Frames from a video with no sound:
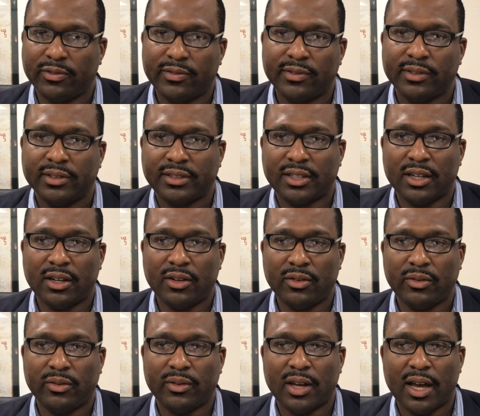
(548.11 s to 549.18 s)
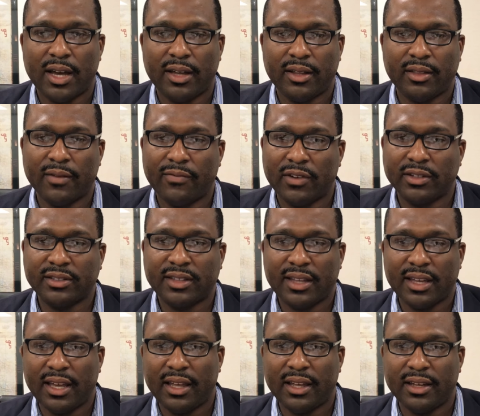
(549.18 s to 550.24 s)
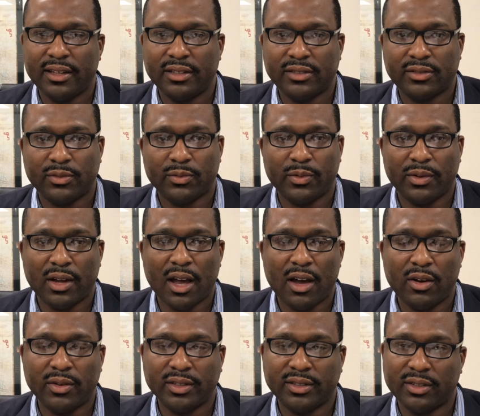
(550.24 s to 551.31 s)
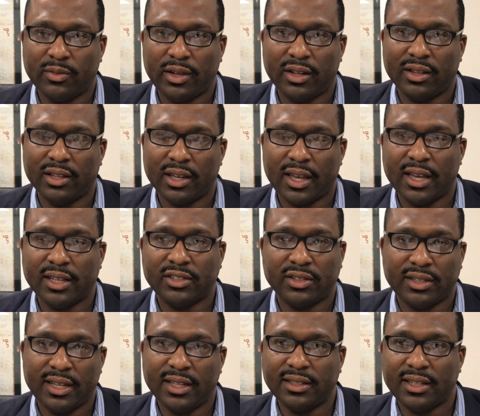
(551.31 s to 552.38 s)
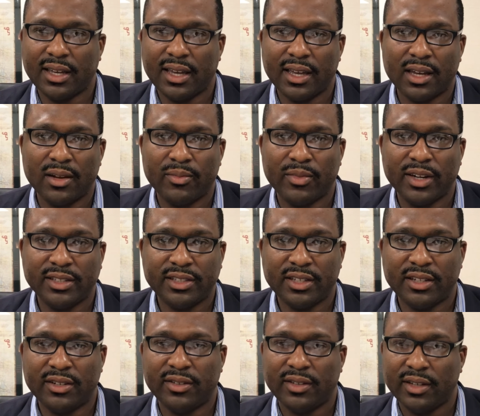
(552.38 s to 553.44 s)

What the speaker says: So the first thing is we'll look at your debt to income ratio,